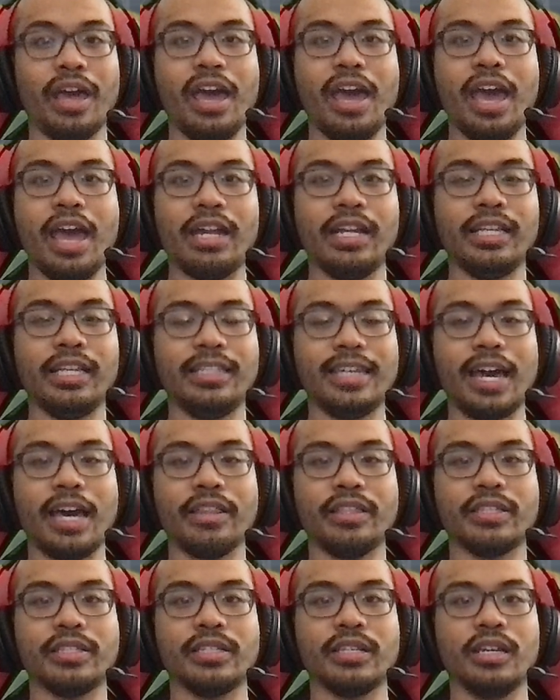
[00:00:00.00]
any
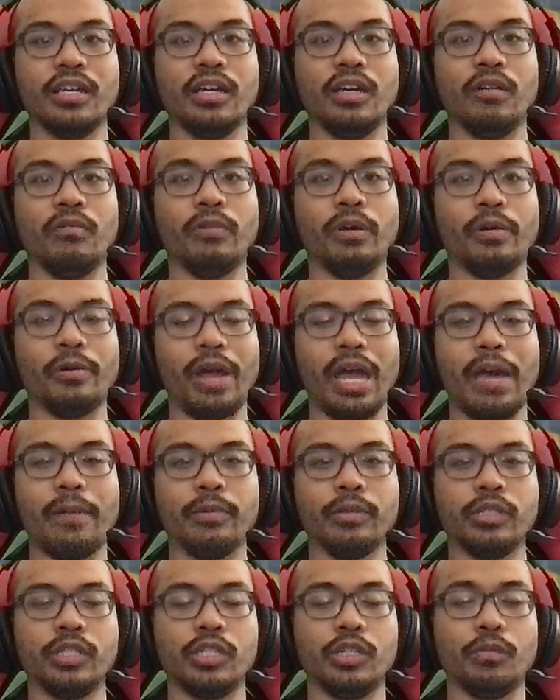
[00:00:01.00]
deaths, we were
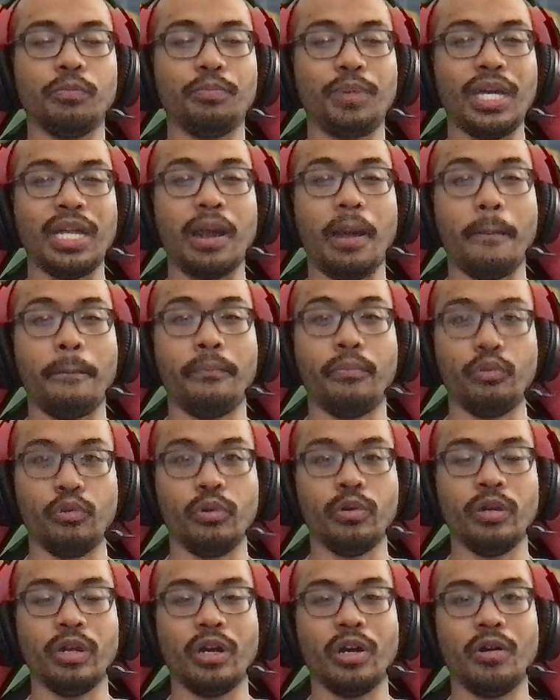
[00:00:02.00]
able to beat
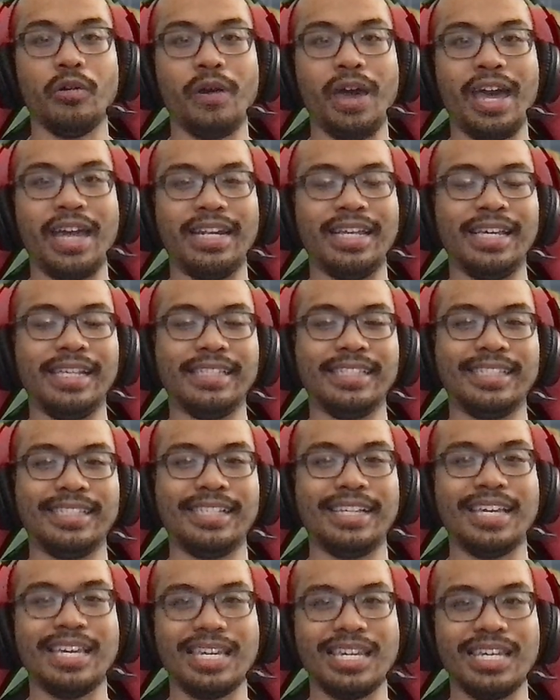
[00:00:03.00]
Bruno and his
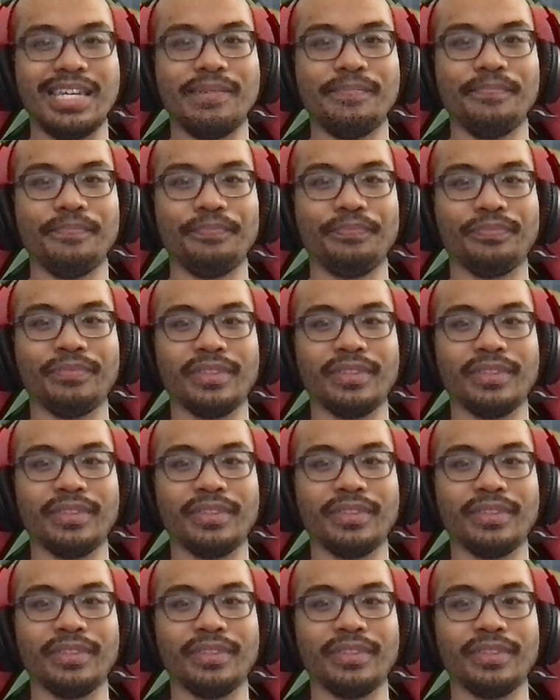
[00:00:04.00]
team.